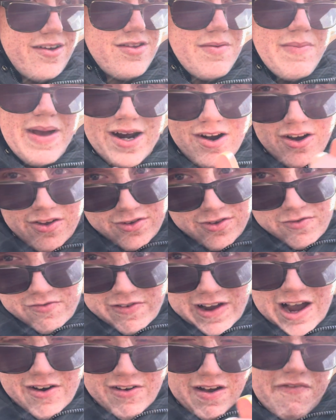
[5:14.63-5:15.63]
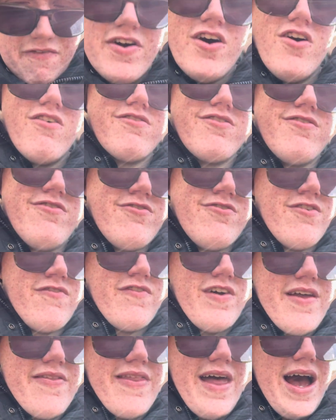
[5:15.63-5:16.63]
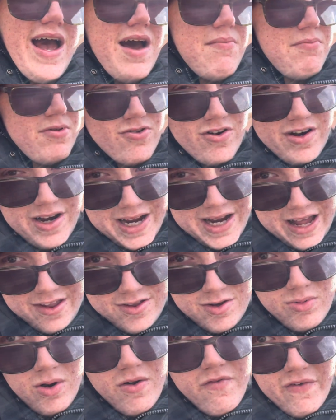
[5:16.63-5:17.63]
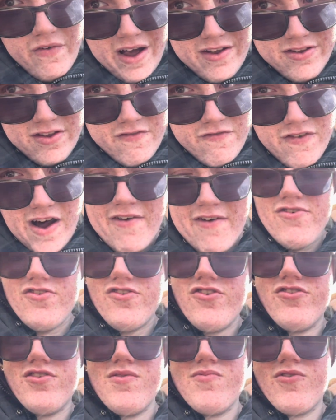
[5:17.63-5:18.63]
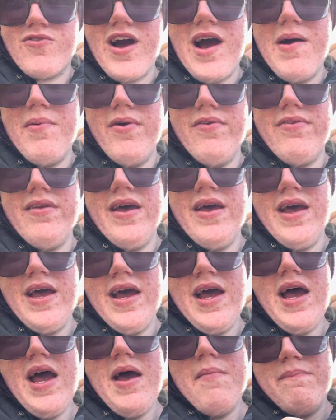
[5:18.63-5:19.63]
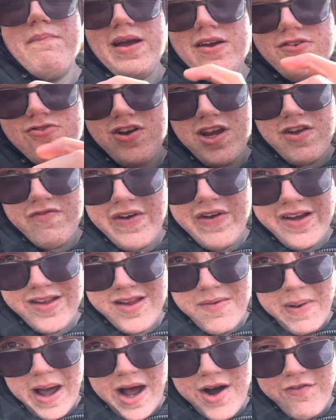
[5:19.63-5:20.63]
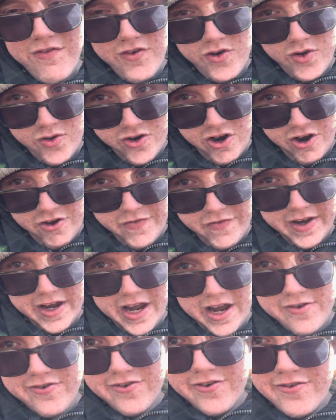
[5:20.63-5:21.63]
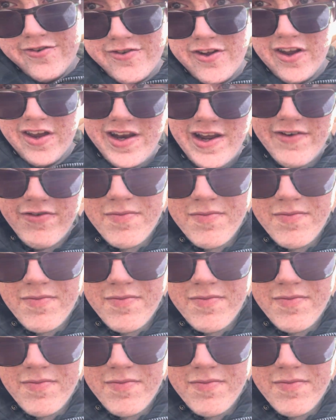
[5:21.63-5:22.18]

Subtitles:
I make lots of railway vlogs and stuff like that, and we're trying to get to 1,500 subscribers. Make sure you ring the bell for all notifications so you never